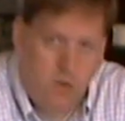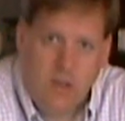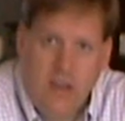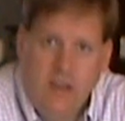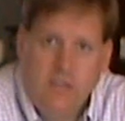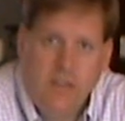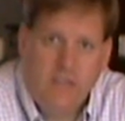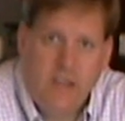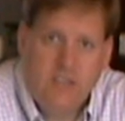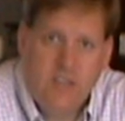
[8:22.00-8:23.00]
Okay, I
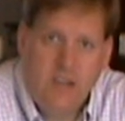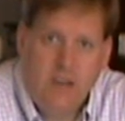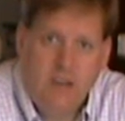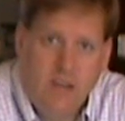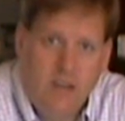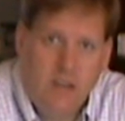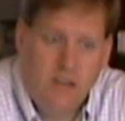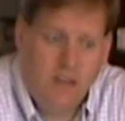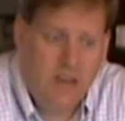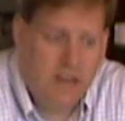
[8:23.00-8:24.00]
think that's it.
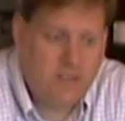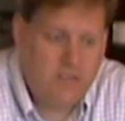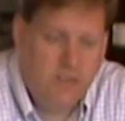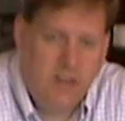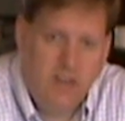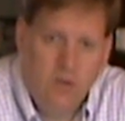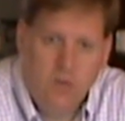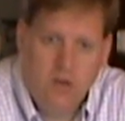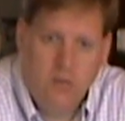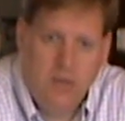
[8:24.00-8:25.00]
The next video
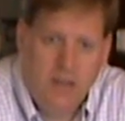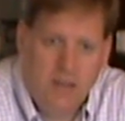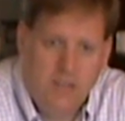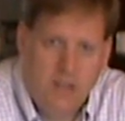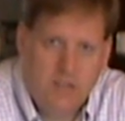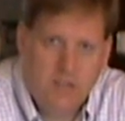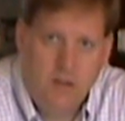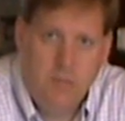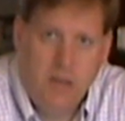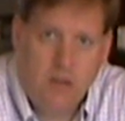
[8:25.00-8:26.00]
we're going to make, I think, is
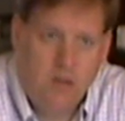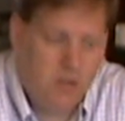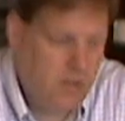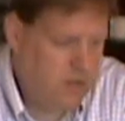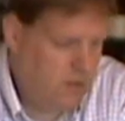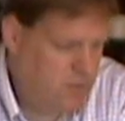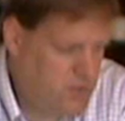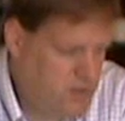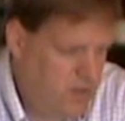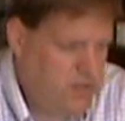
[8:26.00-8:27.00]
going to be a cooking
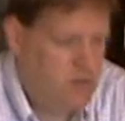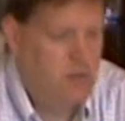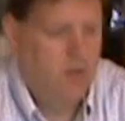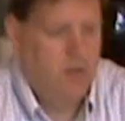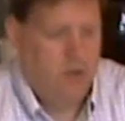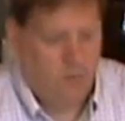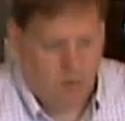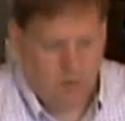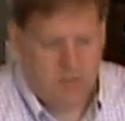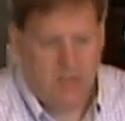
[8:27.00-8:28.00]
demonstration
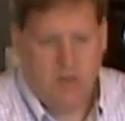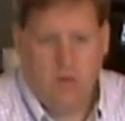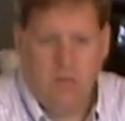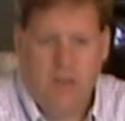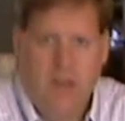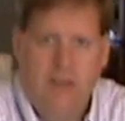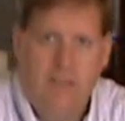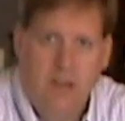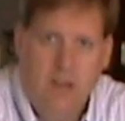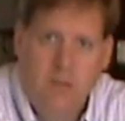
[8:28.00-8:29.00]
where we'll take what we
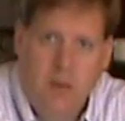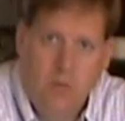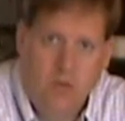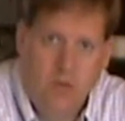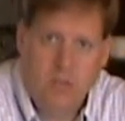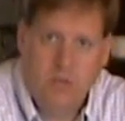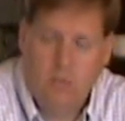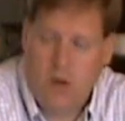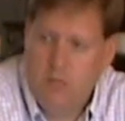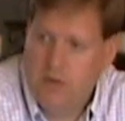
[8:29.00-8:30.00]
have here and maybe we'll cook
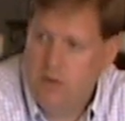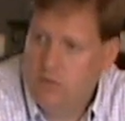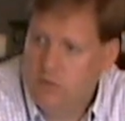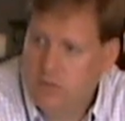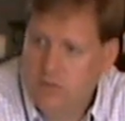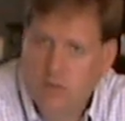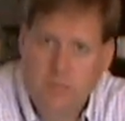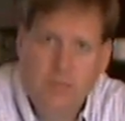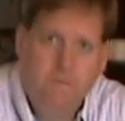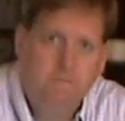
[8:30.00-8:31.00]
some ramen noodles or
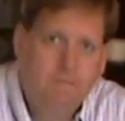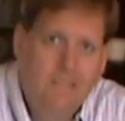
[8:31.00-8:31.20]
something.